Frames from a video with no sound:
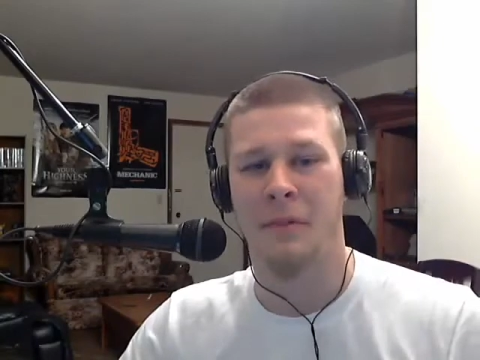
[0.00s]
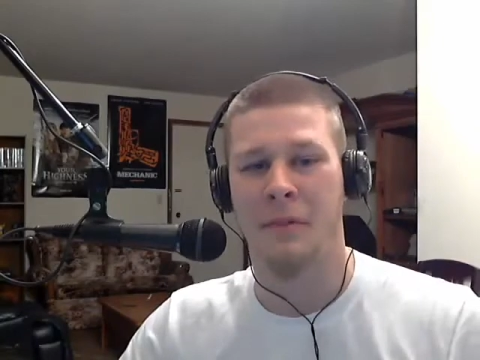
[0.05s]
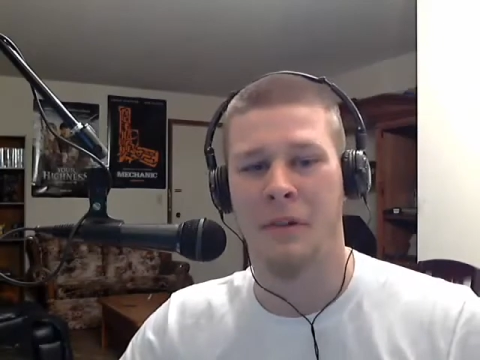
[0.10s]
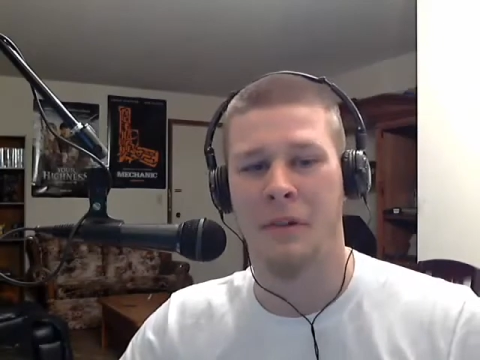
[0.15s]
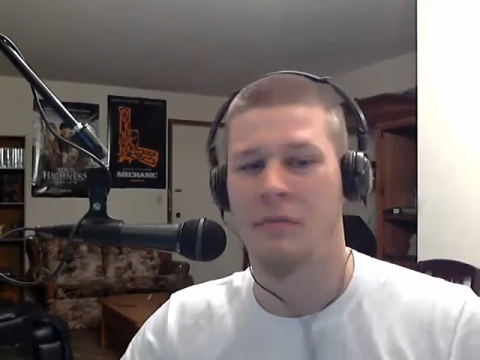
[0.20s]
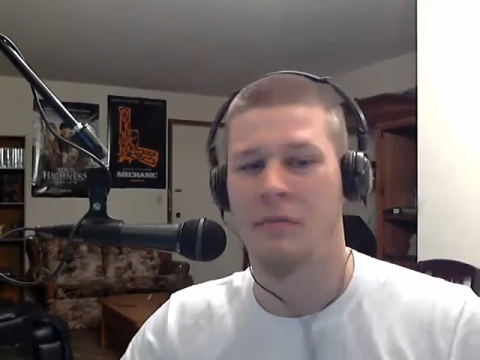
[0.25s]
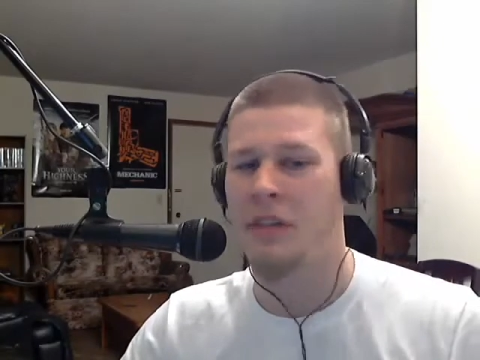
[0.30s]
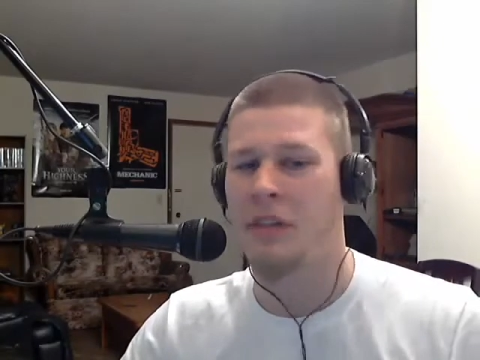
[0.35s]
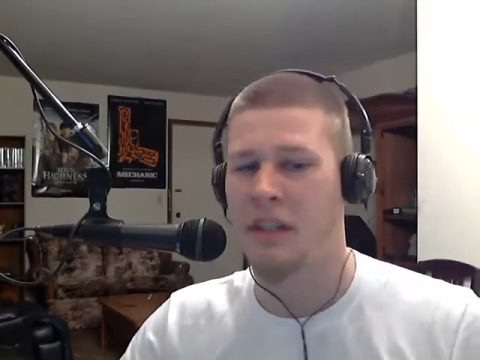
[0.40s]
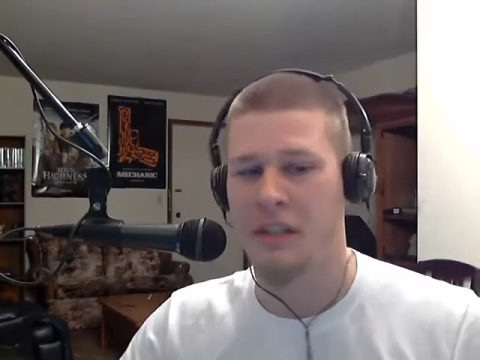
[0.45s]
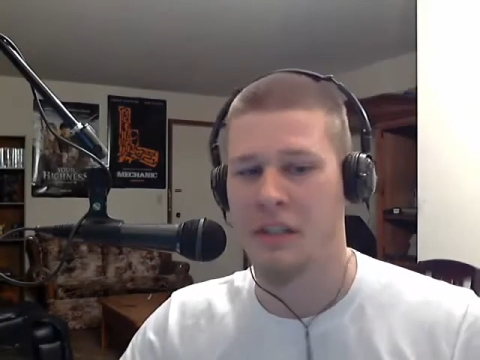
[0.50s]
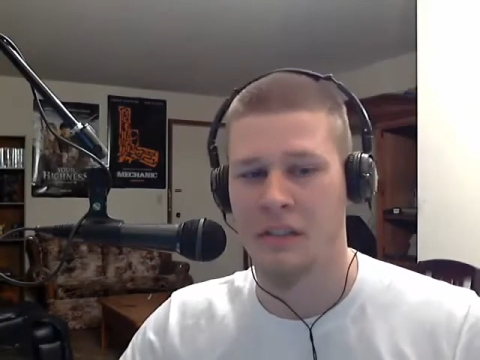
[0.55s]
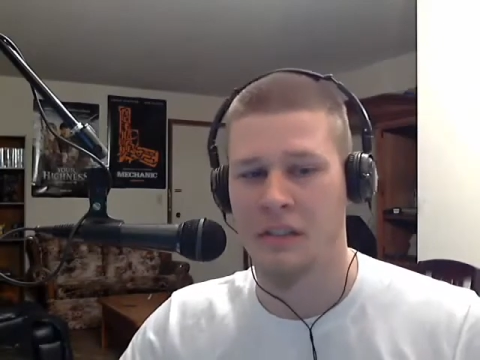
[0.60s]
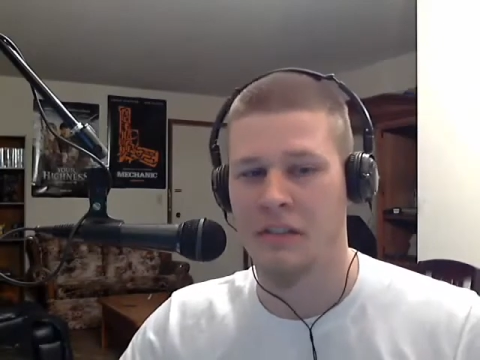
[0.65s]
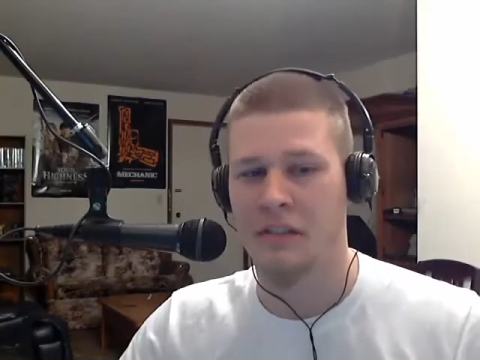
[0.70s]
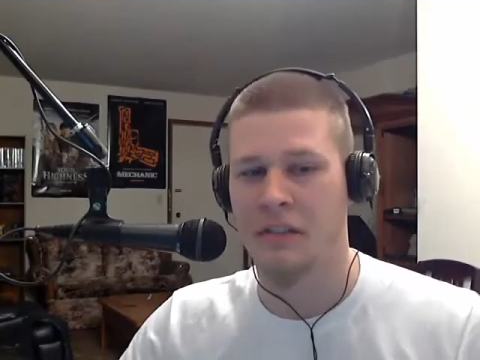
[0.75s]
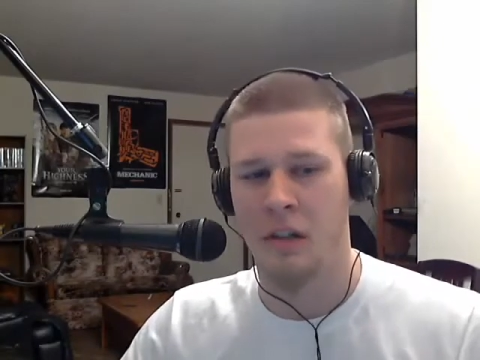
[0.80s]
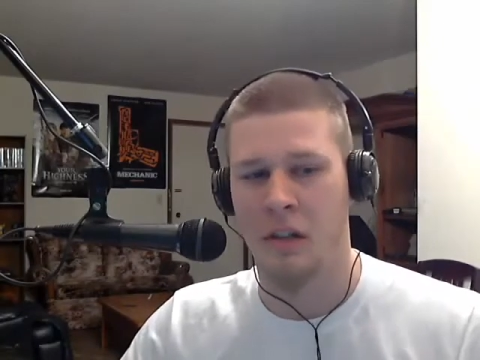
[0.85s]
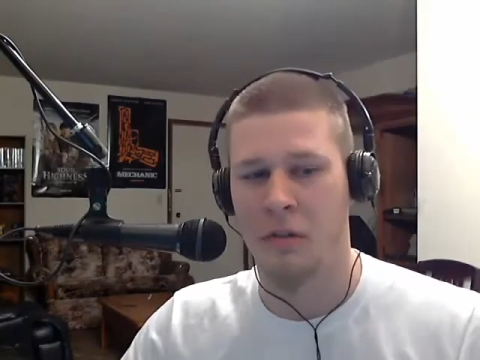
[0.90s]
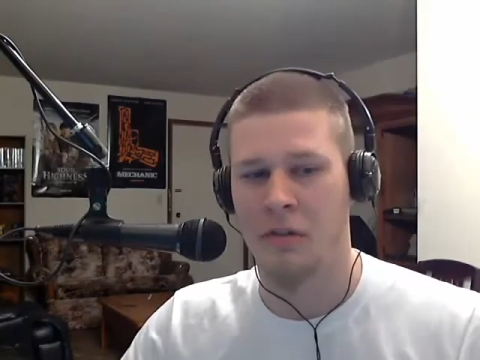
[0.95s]
or other
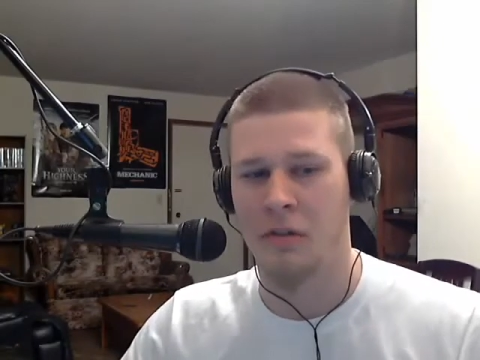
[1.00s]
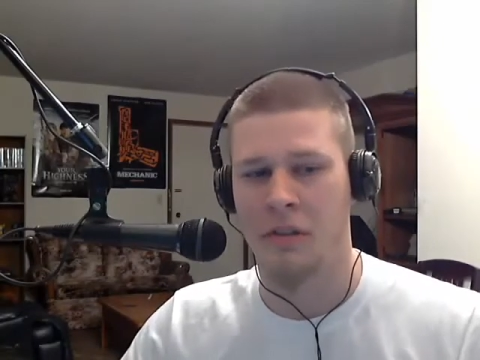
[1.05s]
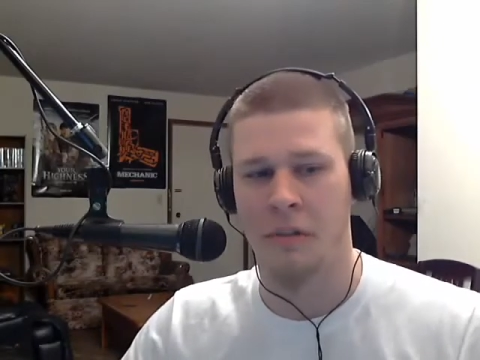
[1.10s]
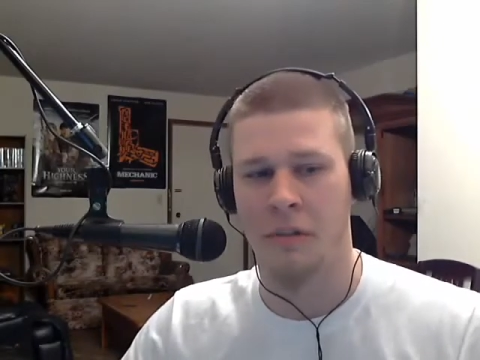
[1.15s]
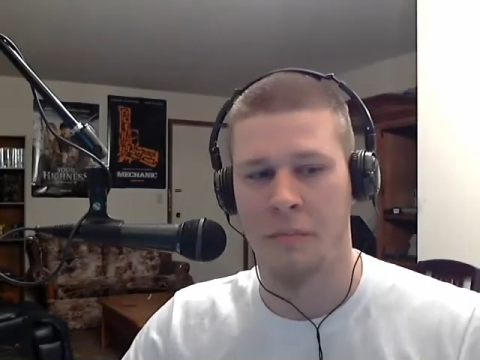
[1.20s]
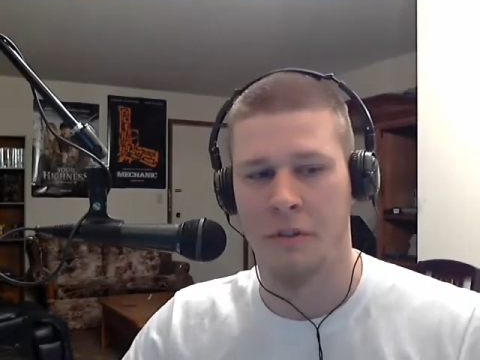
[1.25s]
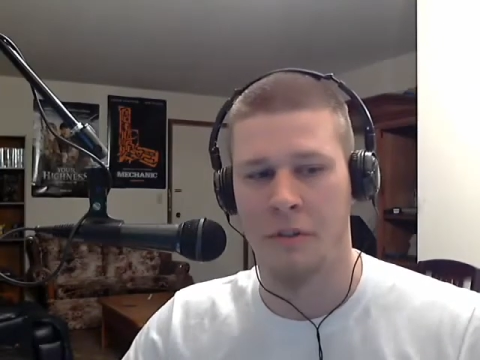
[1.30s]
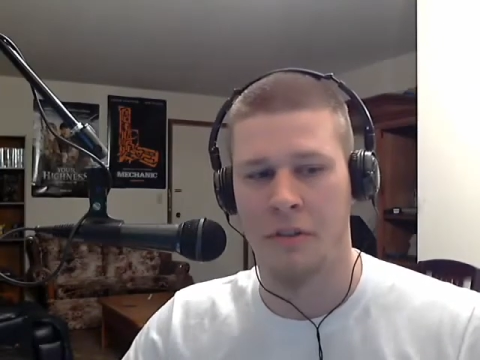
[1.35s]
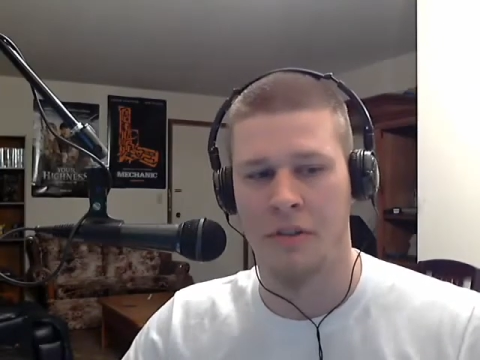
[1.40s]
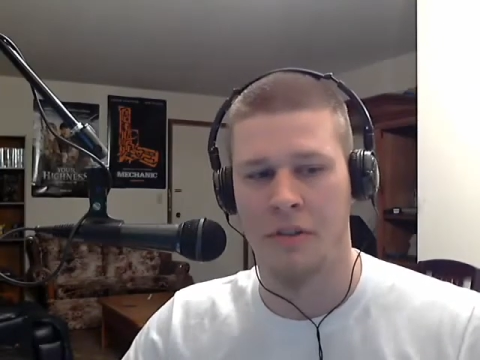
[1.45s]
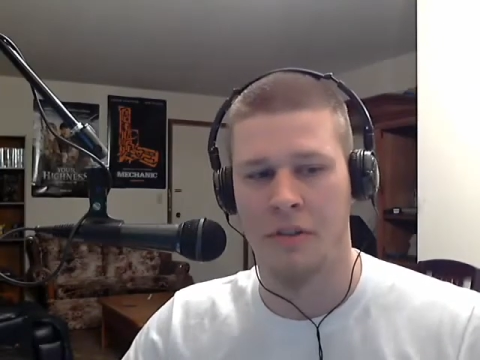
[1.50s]
local computer